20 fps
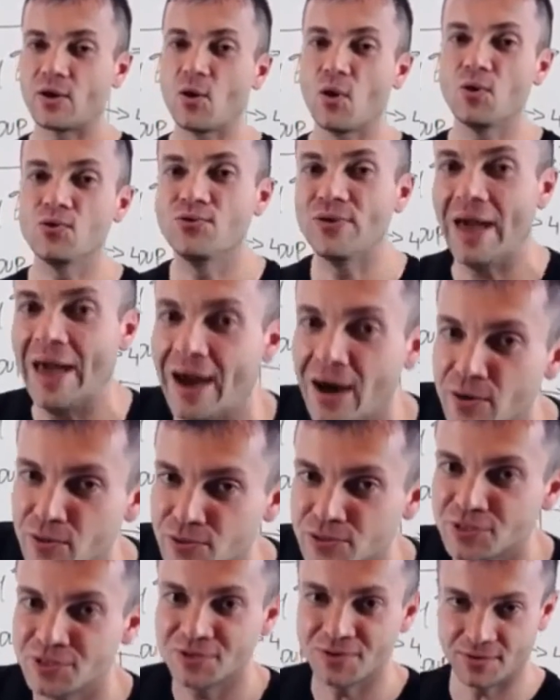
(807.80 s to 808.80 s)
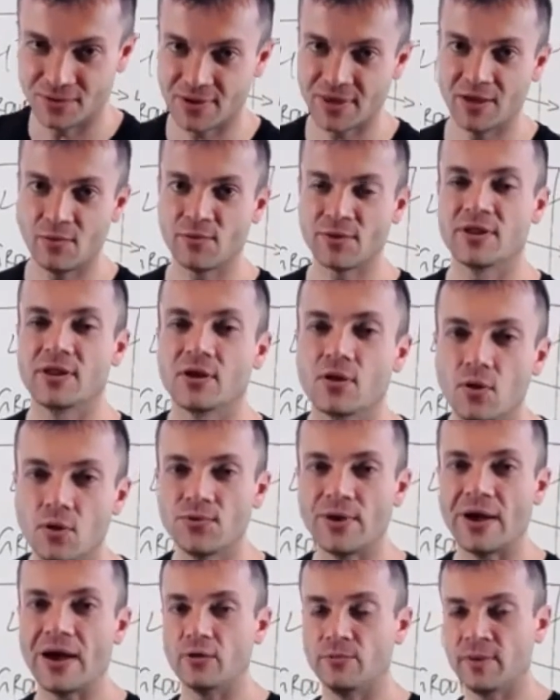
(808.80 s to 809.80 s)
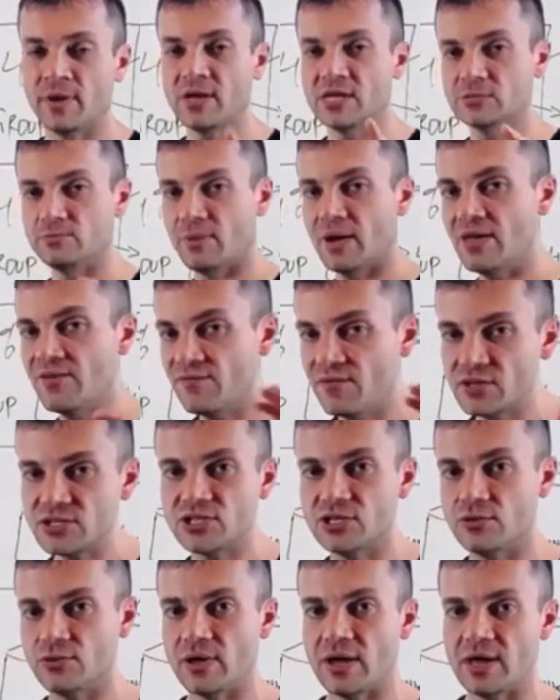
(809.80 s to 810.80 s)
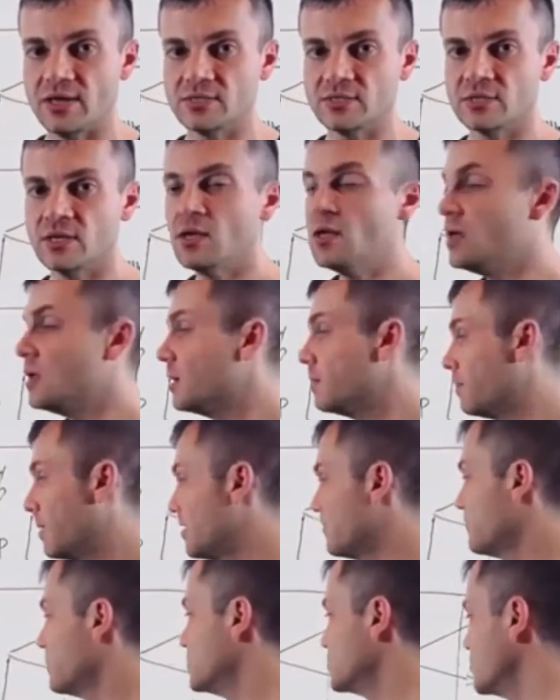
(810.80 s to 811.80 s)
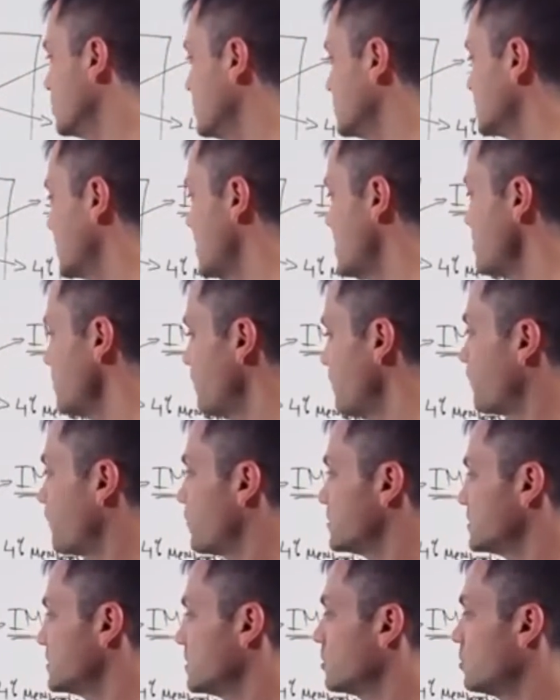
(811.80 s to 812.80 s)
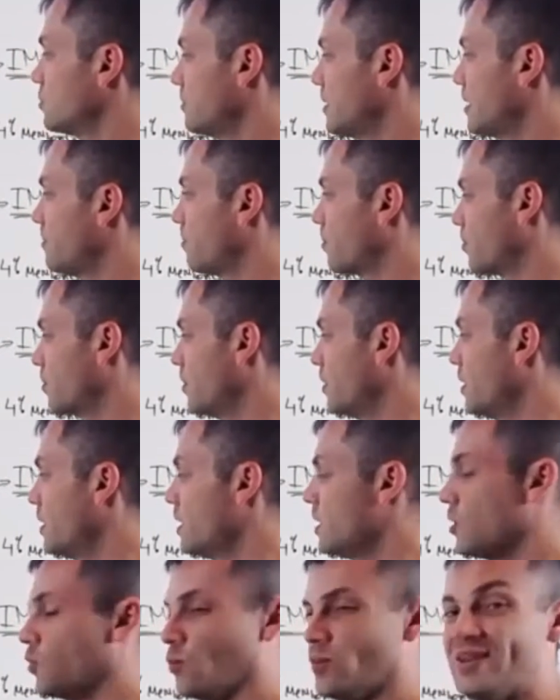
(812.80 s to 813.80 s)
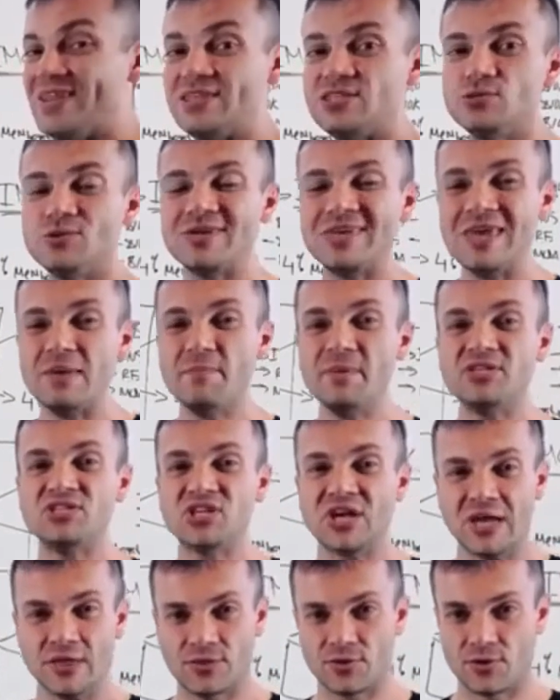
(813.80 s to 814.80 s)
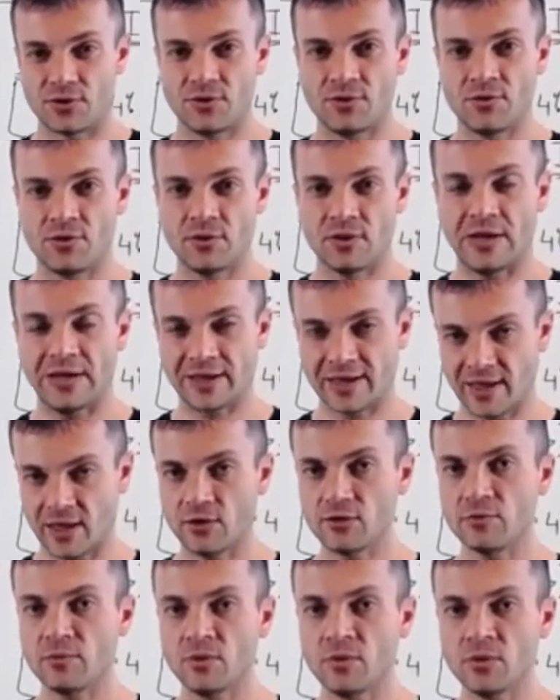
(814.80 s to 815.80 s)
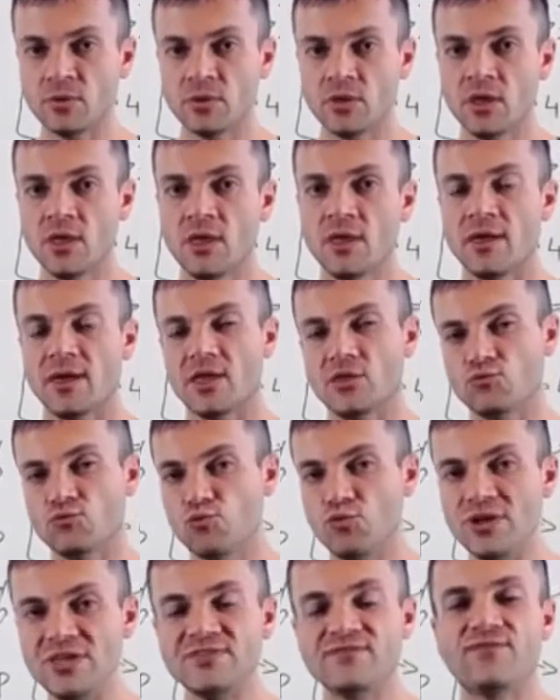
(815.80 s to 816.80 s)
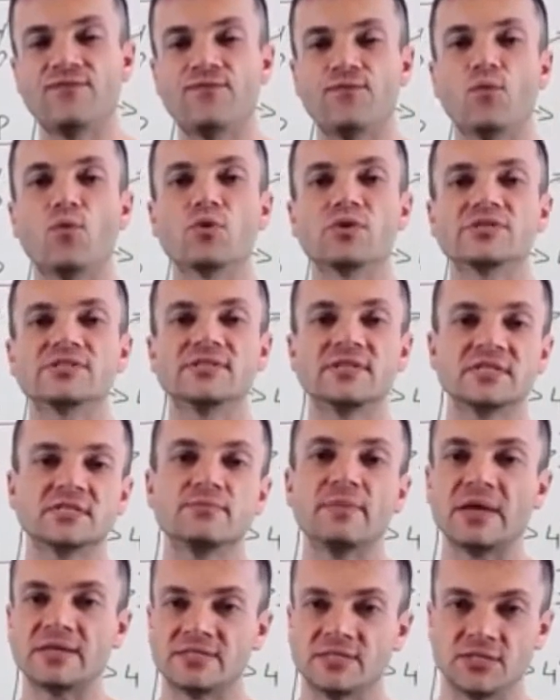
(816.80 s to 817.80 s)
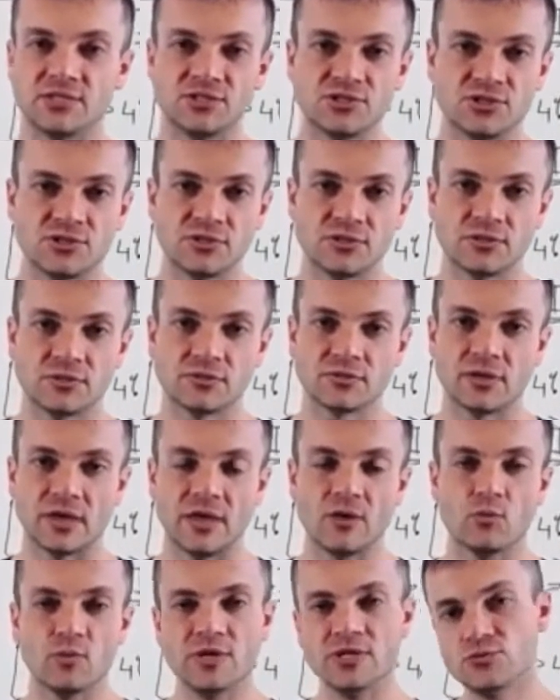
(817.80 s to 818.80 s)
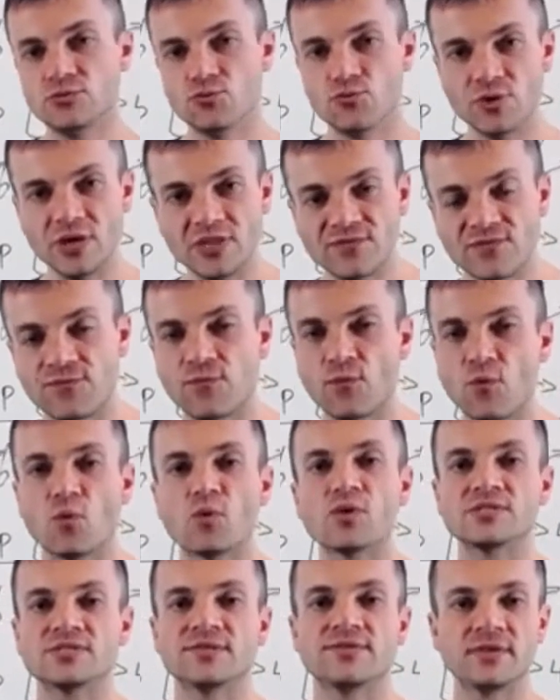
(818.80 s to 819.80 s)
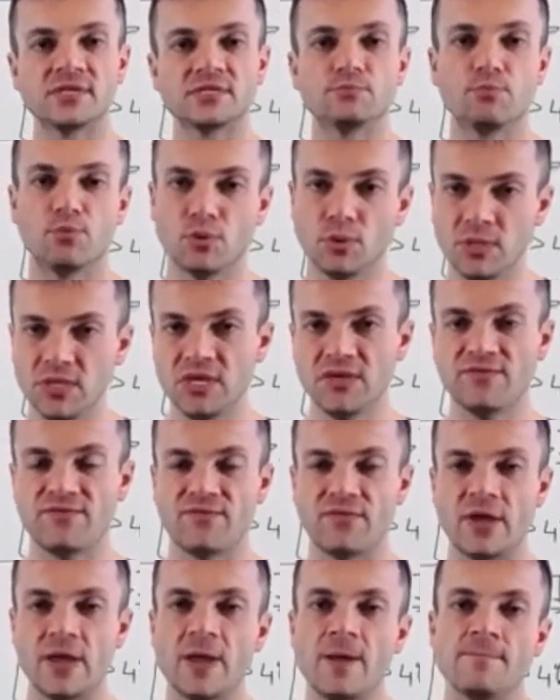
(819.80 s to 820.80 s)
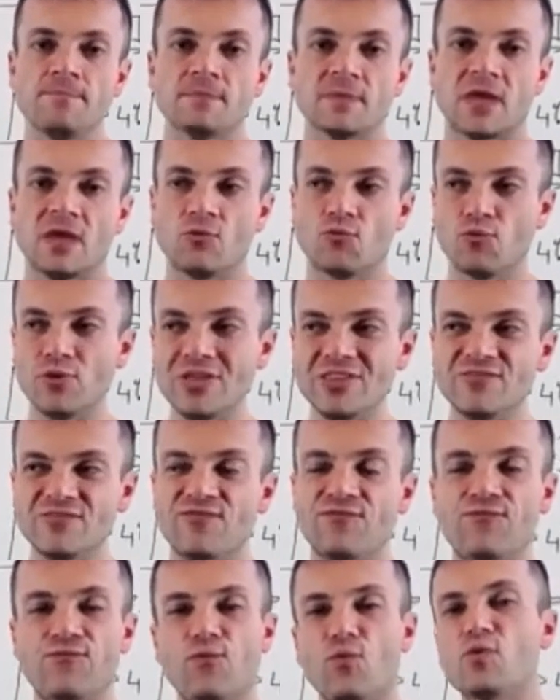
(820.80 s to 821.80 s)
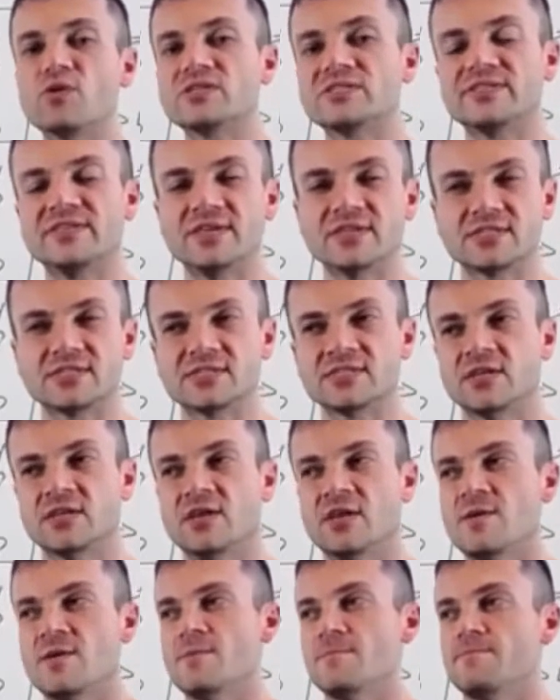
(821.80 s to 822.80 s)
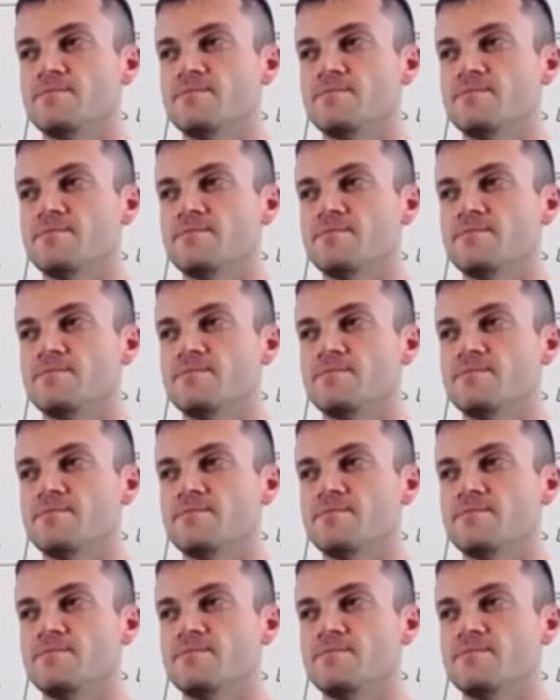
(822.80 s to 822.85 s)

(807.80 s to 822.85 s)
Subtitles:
call you out. Okay, we're gonna call you out because my vision, you guys, my vision is every single member. We need to keep each other accountable and reinforce this message. Okay, we need to reinforce this belief and reinforce this